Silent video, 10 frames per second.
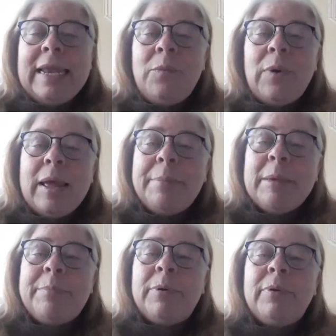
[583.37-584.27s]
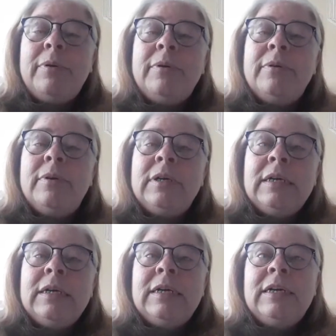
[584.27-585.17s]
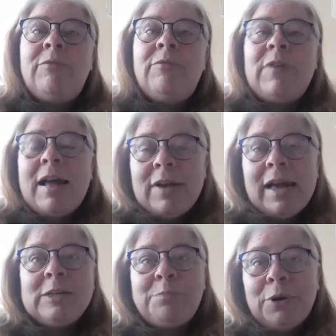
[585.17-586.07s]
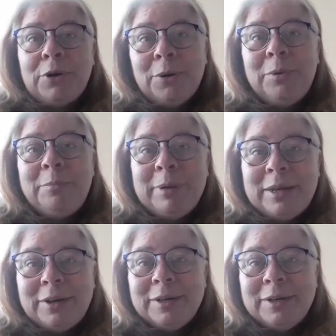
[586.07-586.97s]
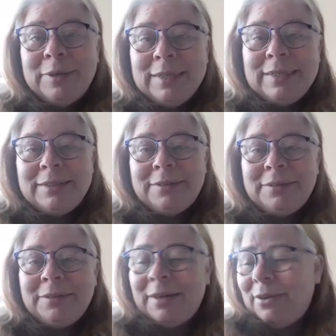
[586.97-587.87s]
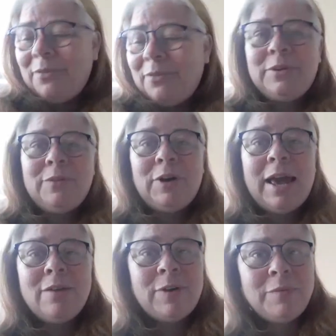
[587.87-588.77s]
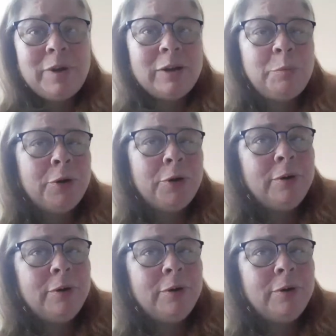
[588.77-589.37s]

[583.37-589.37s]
Anyway, people, a Five Guys burger would be good, wouldn't it? I don't know if he's ever had a Five Guys burger.